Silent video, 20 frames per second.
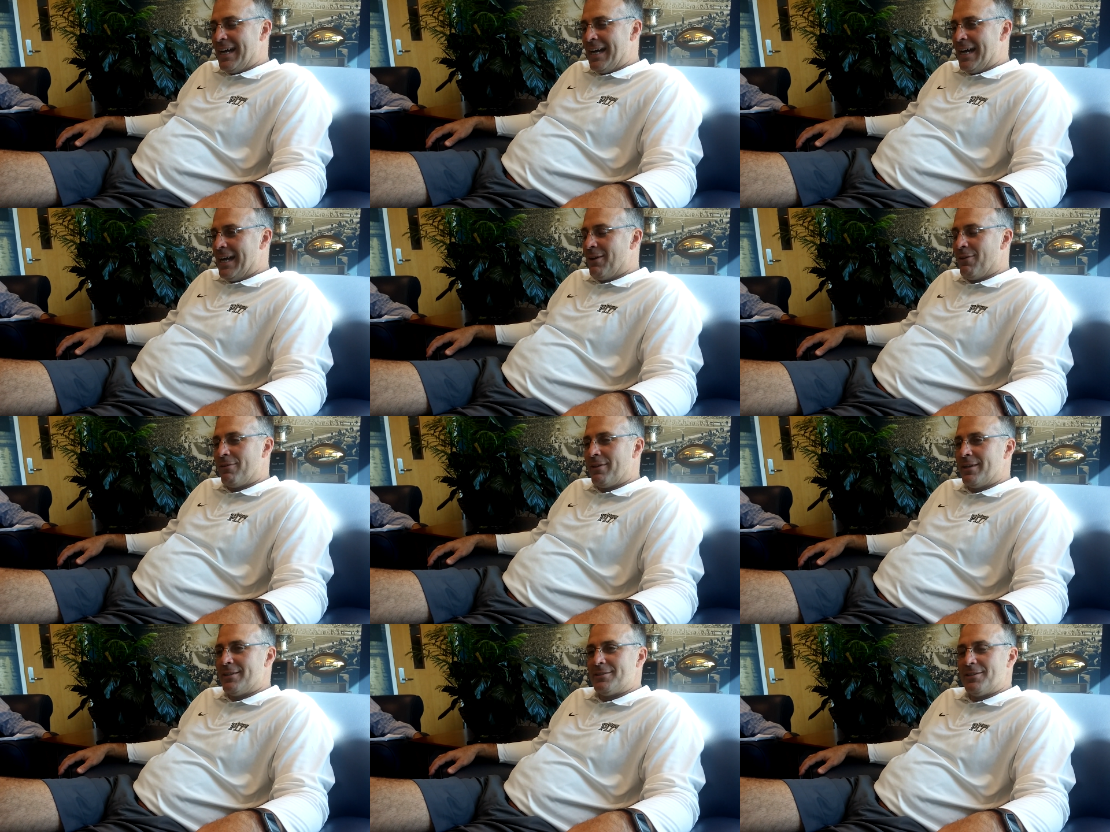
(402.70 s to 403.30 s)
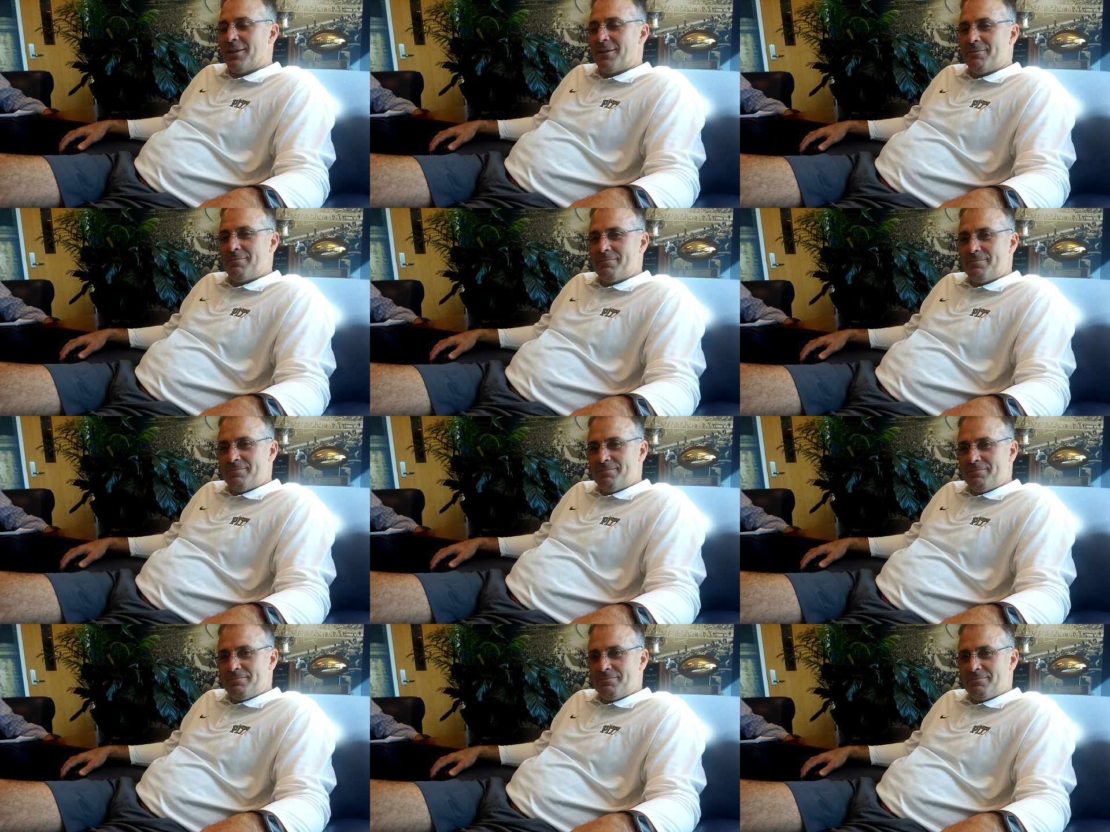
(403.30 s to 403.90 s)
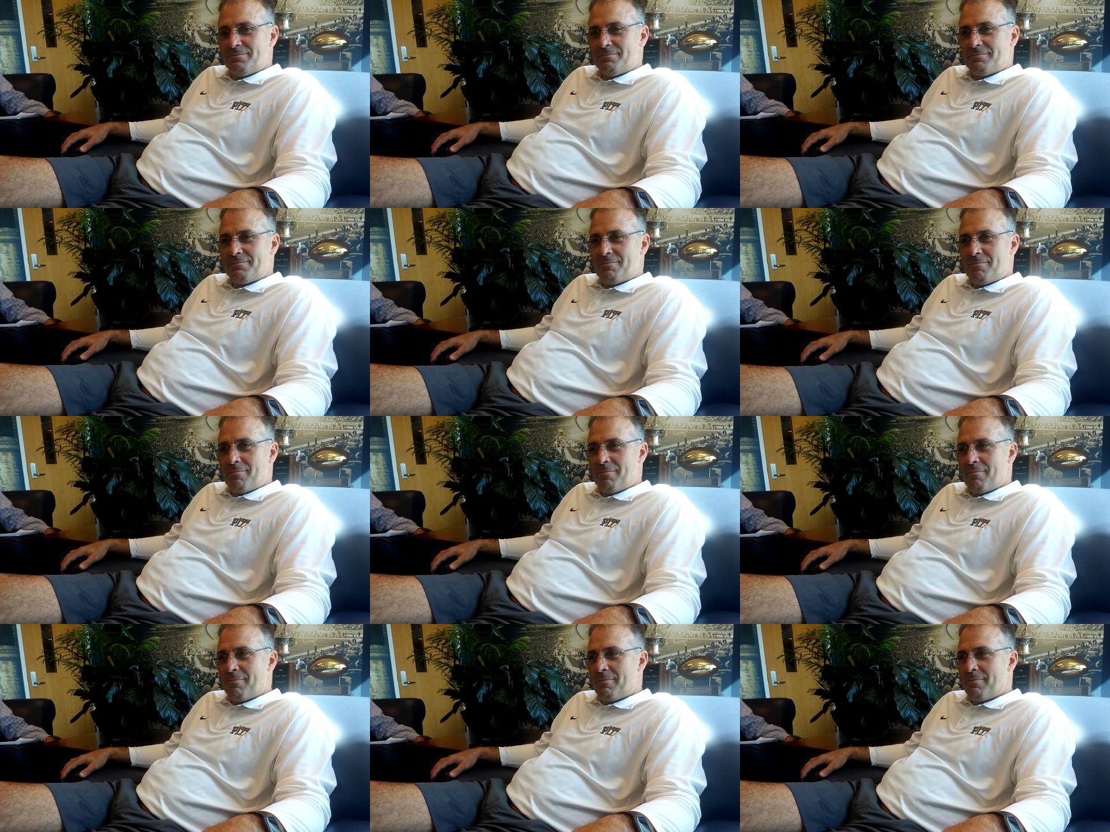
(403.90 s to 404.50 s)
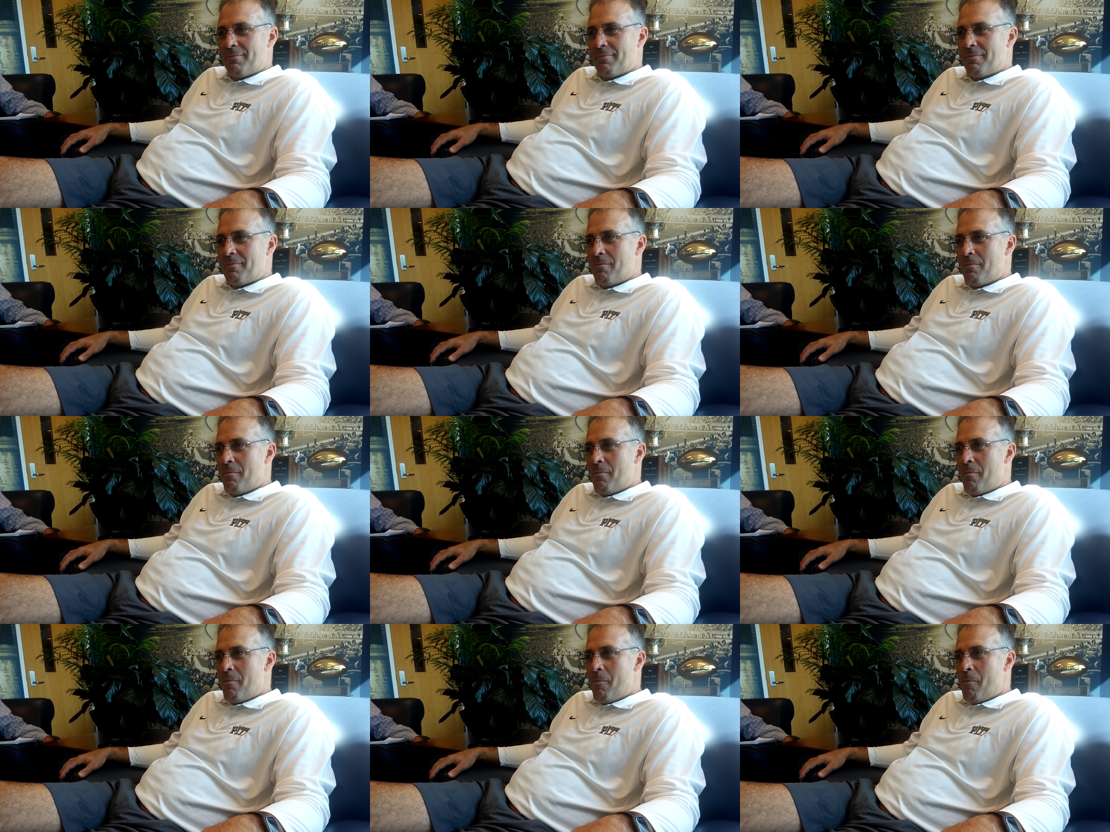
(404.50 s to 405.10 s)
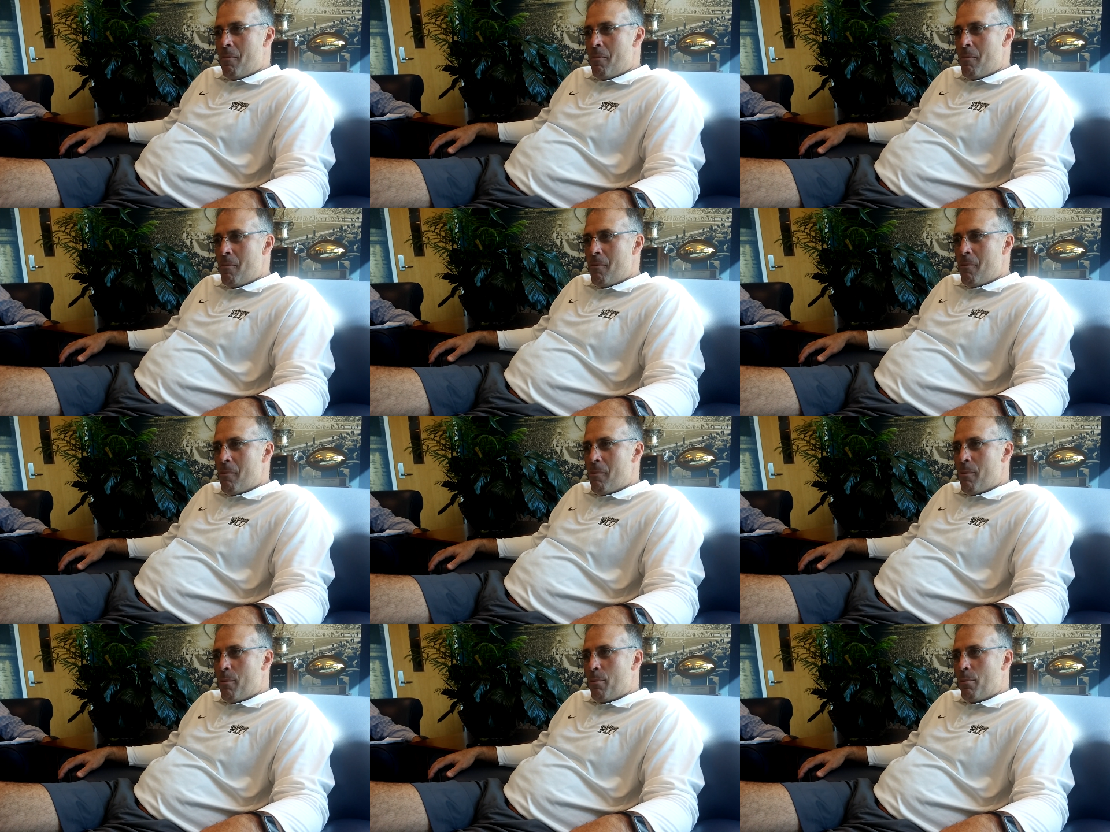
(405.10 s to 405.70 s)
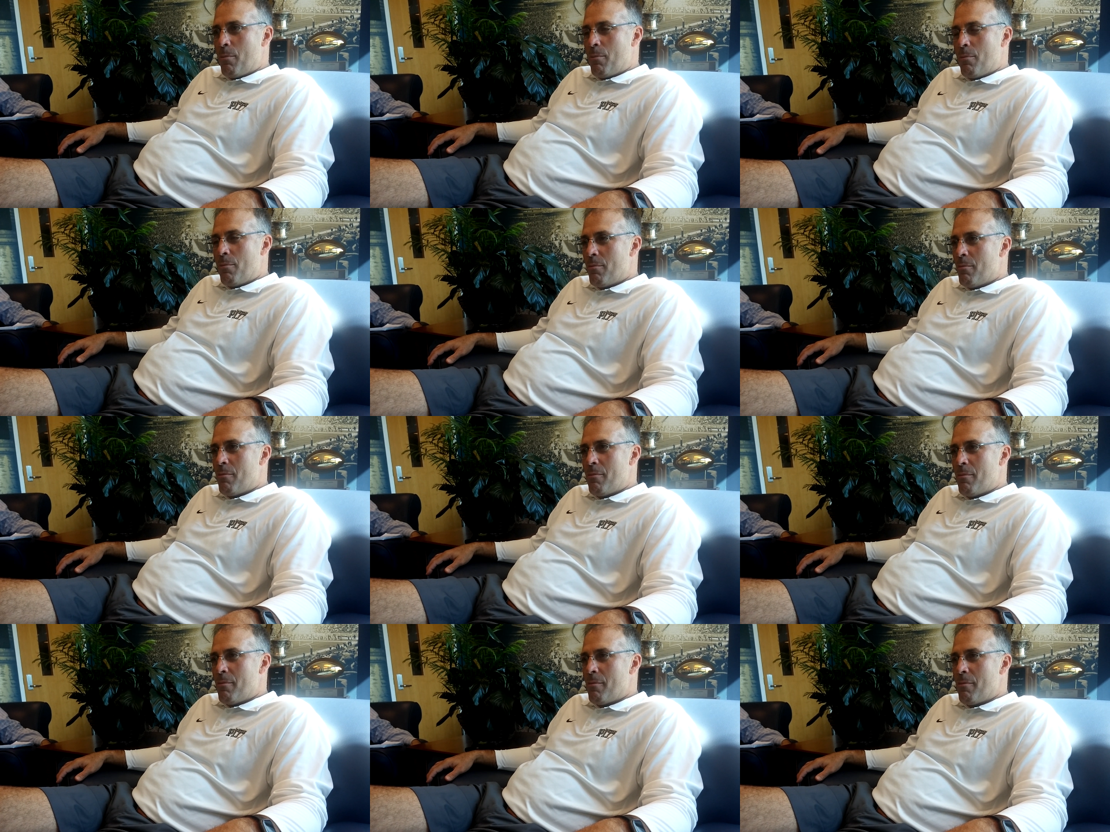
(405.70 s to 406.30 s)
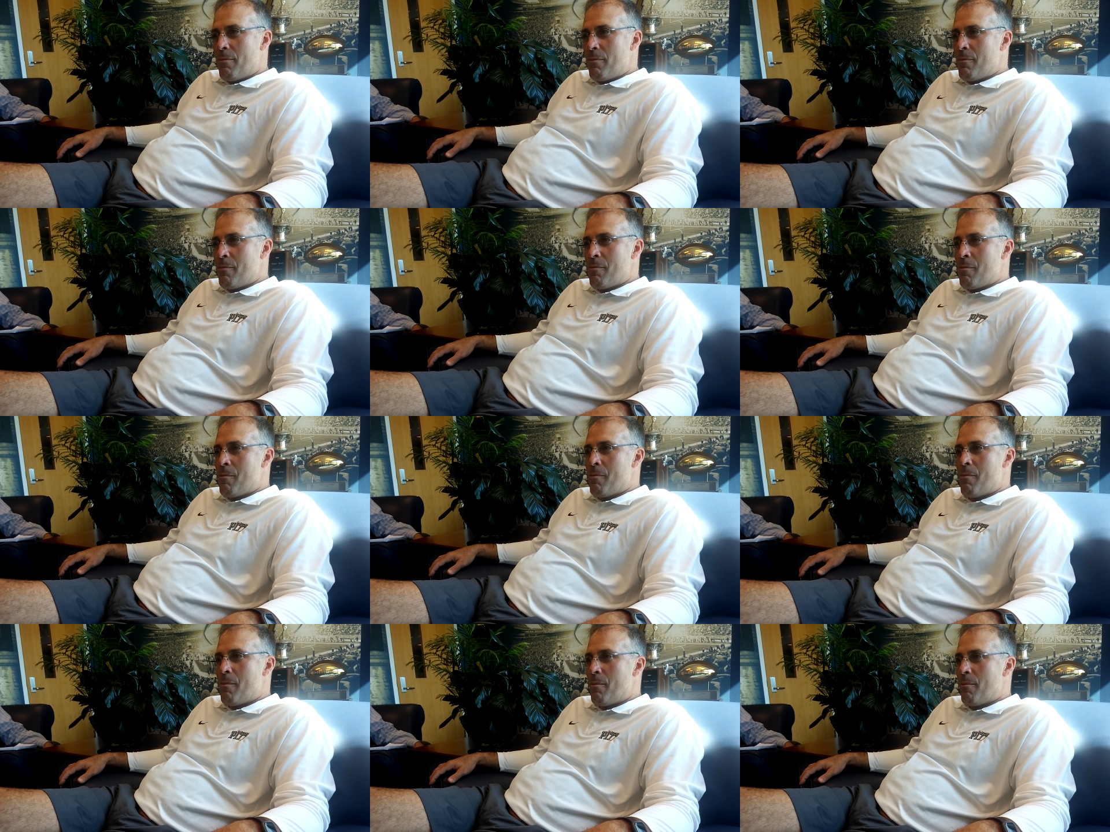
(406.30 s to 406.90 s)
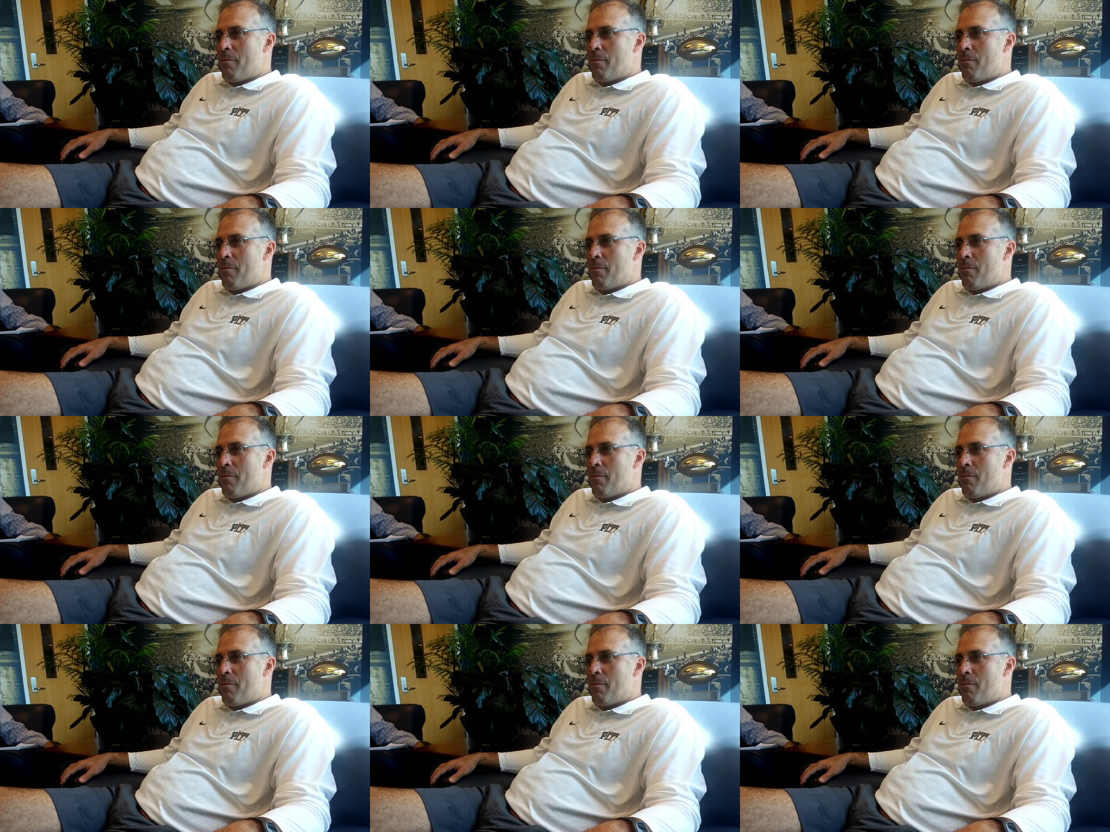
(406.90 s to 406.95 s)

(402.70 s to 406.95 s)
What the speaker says: (silence)